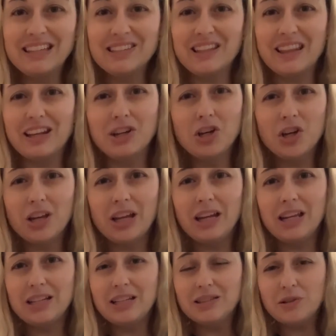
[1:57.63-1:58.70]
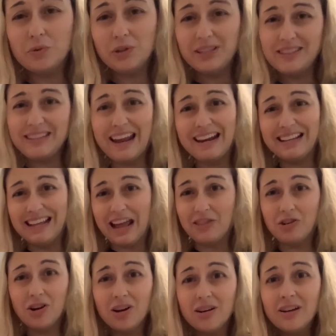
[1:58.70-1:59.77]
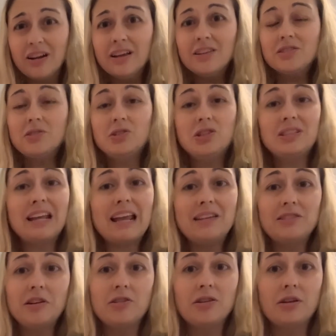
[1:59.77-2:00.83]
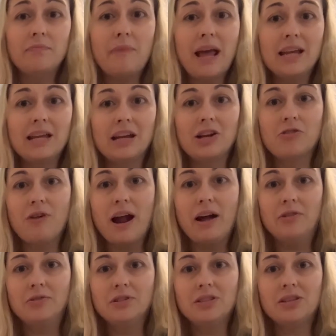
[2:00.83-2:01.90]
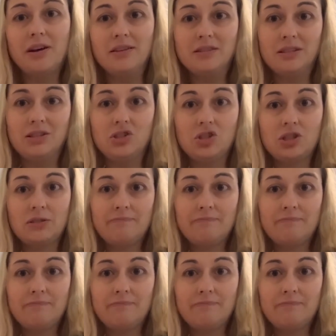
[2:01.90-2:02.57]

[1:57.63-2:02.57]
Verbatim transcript: and then cook it, it doesn't really stay together. So it's just easier to make it ground sausage,